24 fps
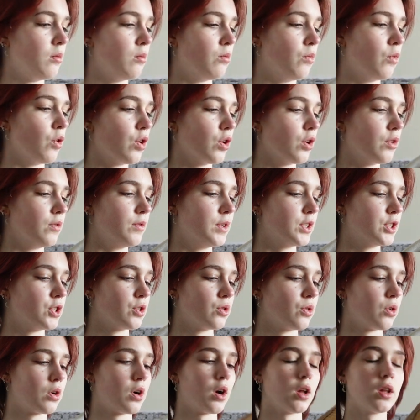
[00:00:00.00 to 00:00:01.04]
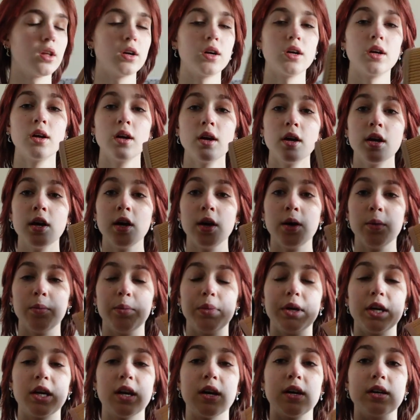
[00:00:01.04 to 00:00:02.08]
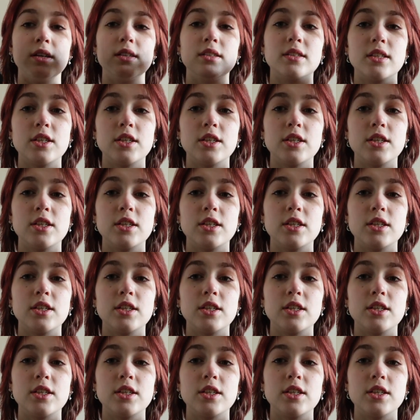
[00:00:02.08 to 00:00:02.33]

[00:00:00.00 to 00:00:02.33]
more original color, because